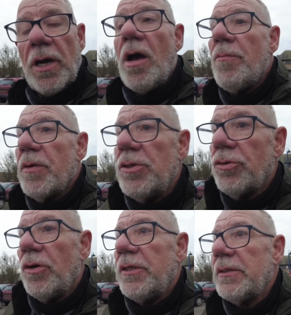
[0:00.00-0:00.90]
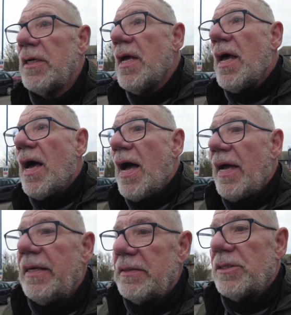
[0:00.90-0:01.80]
I hope you enjoyed it,
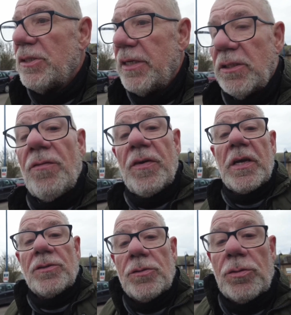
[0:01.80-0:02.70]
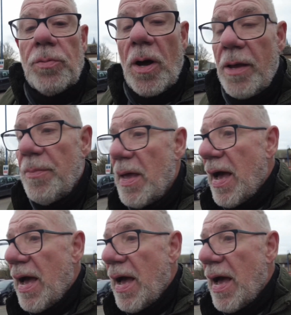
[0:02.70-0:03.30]
and as I said, don't forget to subscribe,